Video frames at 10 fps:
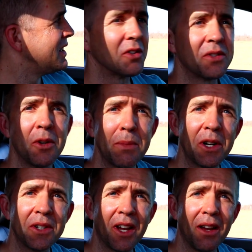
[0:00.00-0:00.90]
there's no
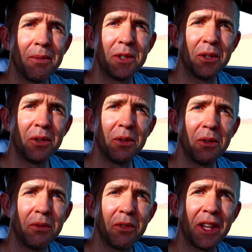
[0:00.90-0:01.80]
better time
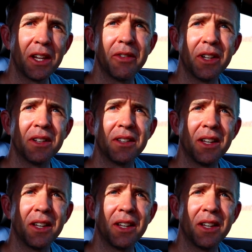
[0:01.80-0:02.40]
to think of it